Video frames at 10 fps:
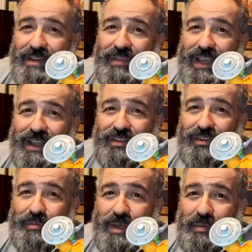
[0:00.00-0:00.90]
if I get
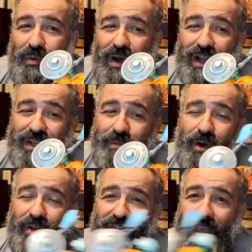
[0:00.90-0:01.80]
2 people watch. I'm
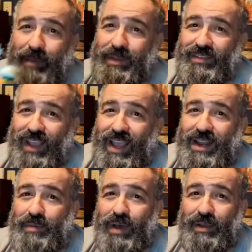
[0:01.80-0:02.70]
always happy to see
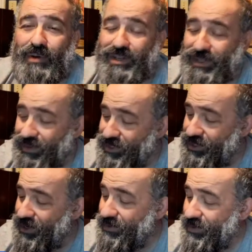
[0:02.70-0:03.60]
anybody watching this
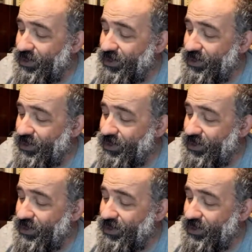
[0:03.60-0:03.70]
show.